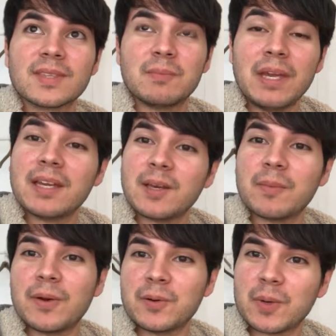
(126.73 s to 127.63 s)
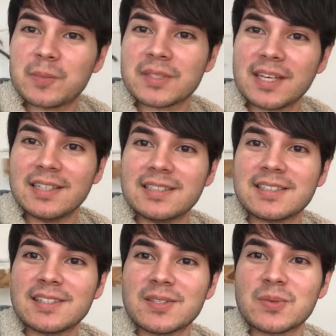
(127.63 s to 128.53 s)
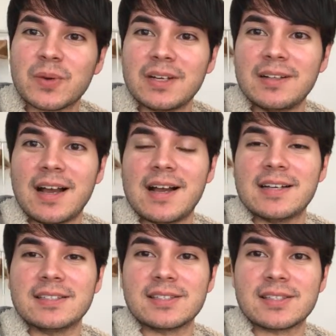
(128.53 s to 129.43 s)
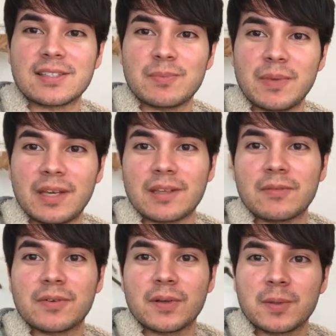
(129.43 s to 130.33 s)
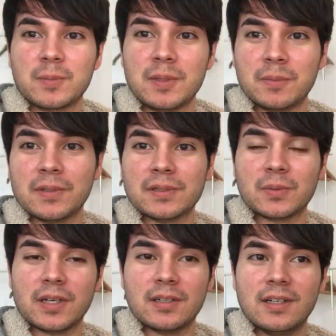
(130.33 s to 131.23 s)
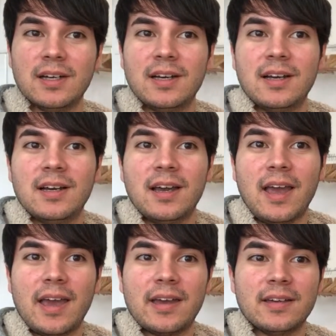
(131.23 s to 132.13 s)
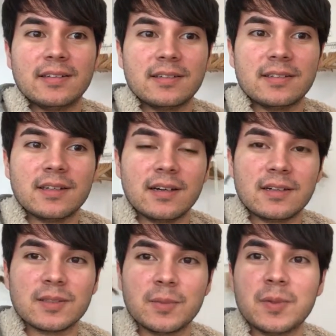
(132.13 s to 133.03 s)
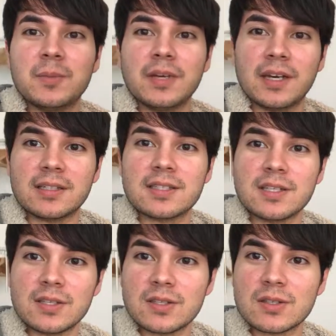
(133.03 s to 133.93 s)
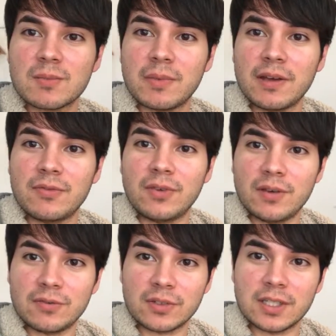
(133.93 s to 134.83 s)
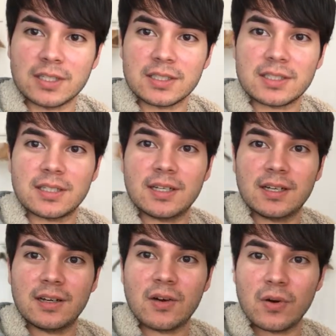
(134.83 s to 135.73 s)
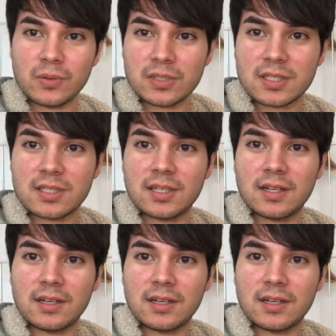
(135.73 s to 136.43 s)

making my own websites as well as making them for other people as well. And WPX is my favorite host.